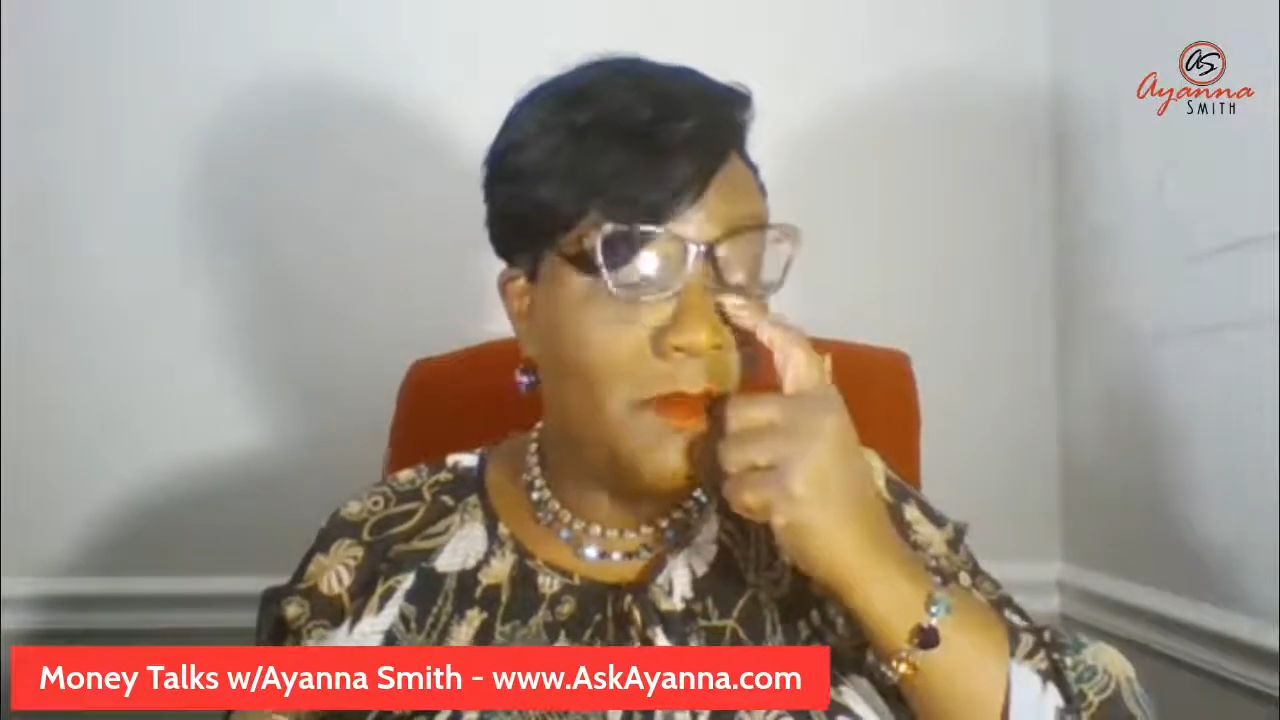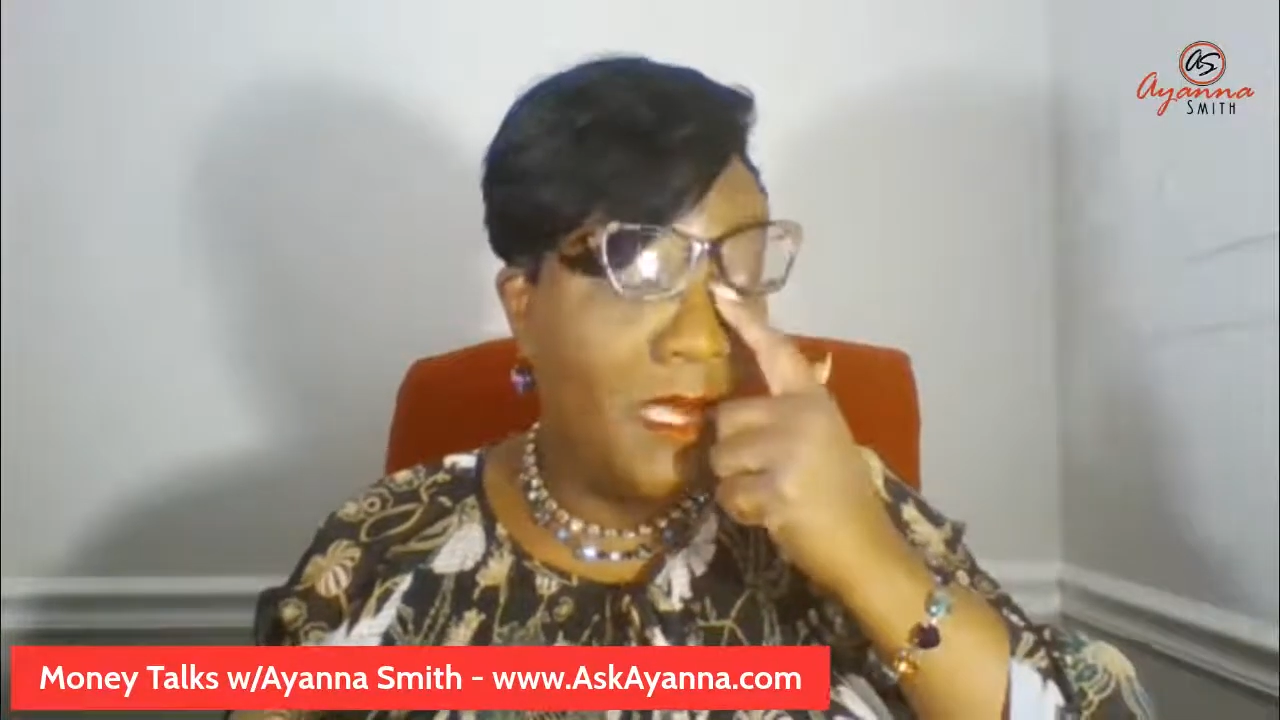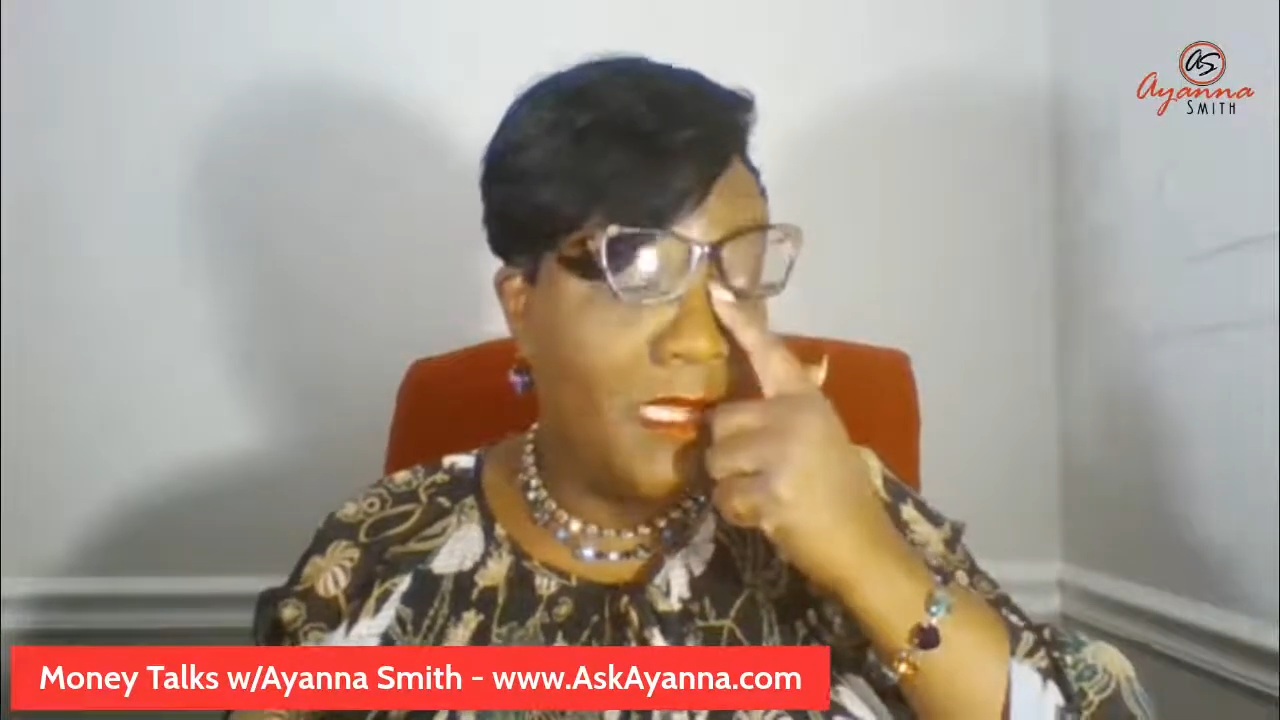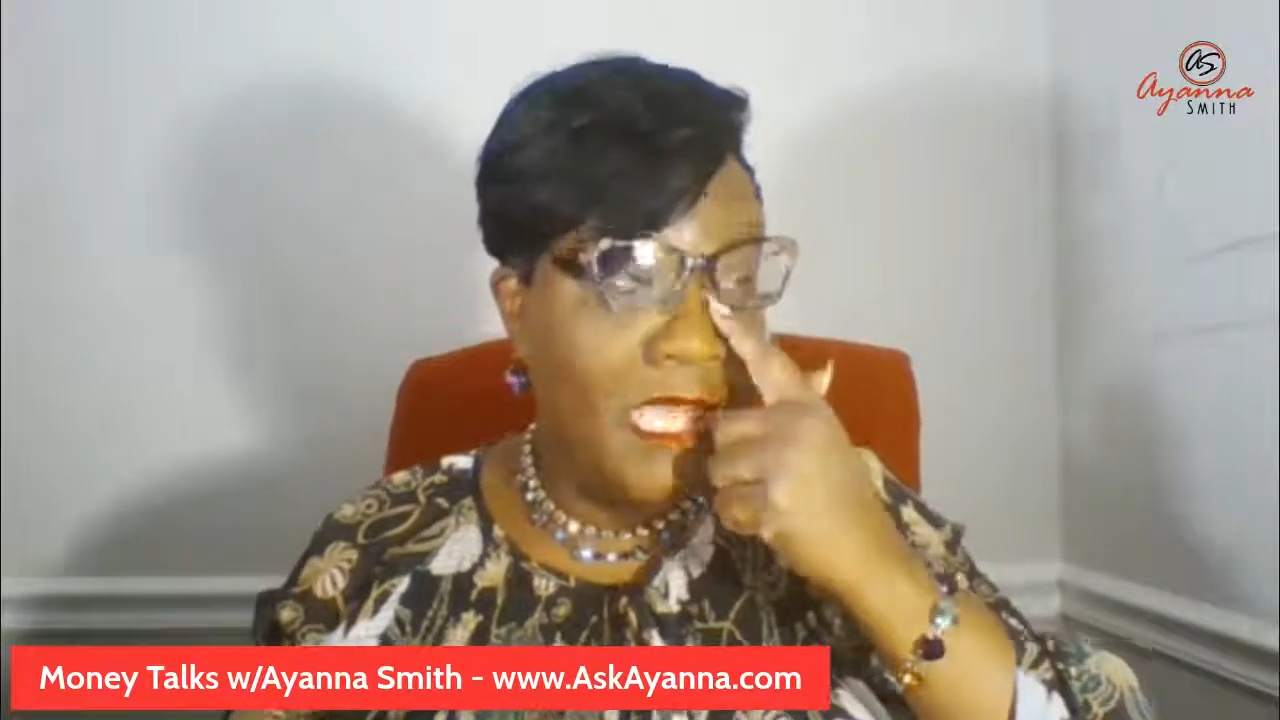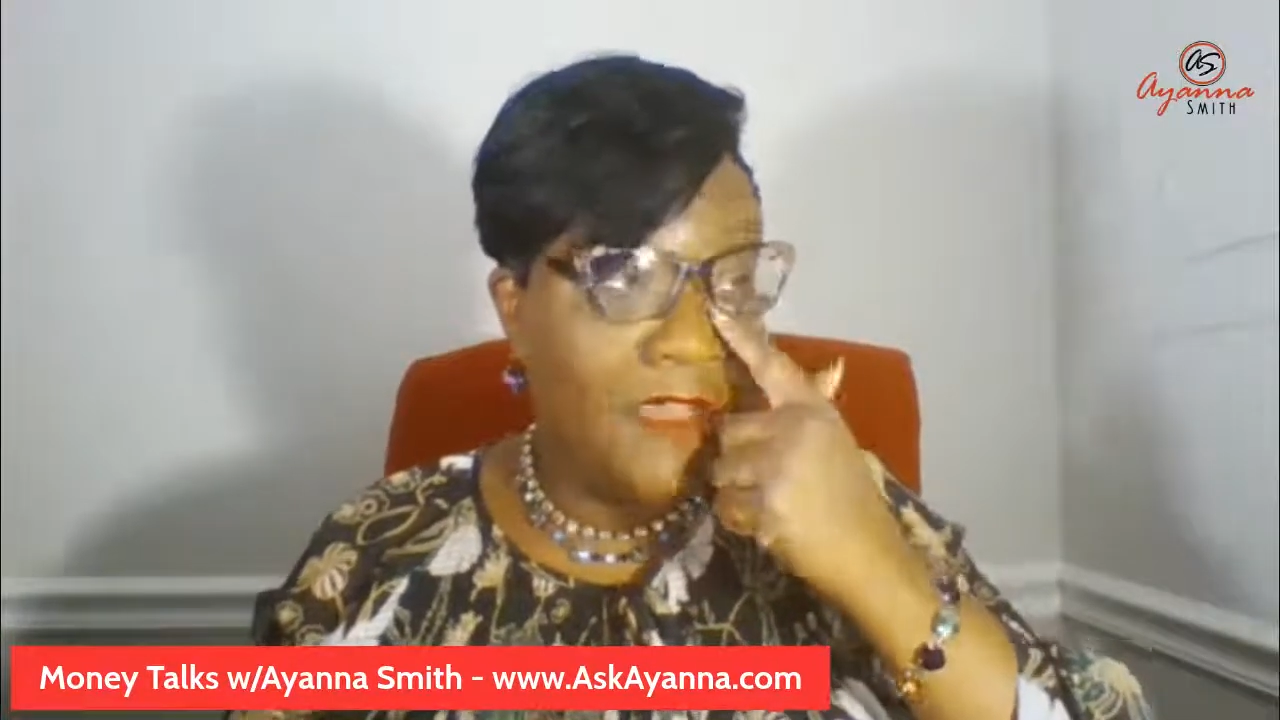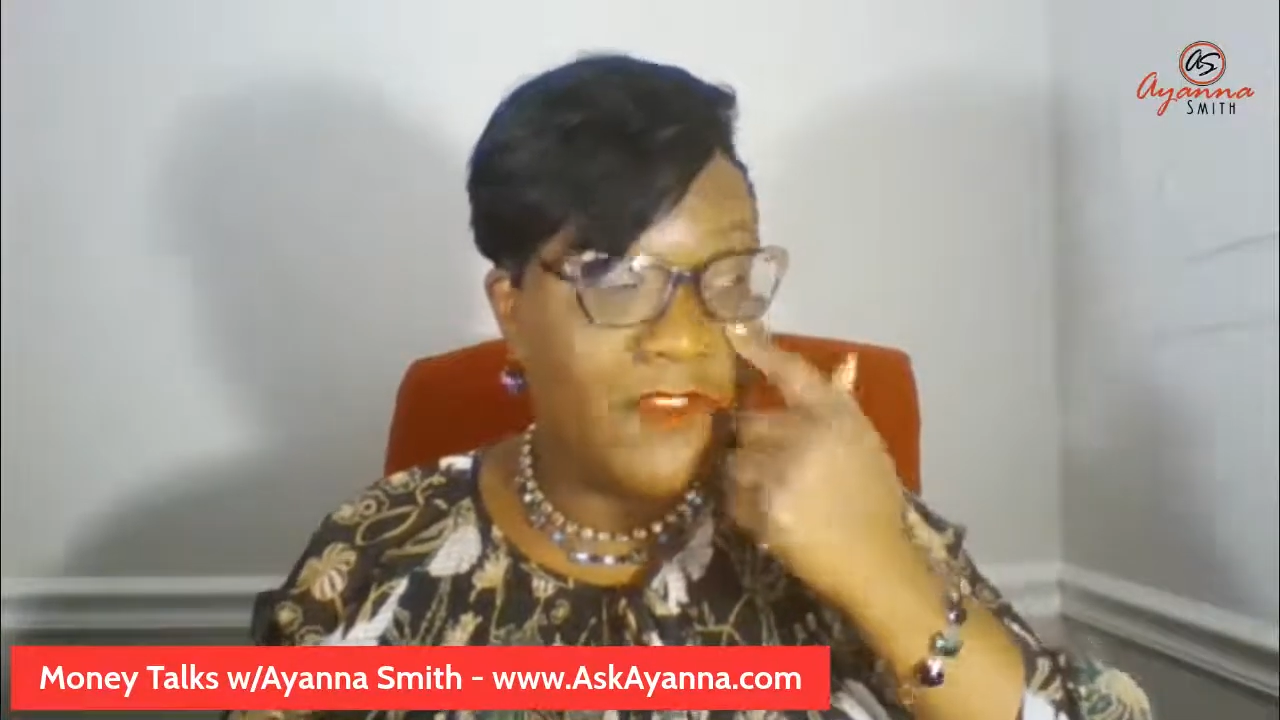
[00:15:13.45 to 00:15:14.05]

about life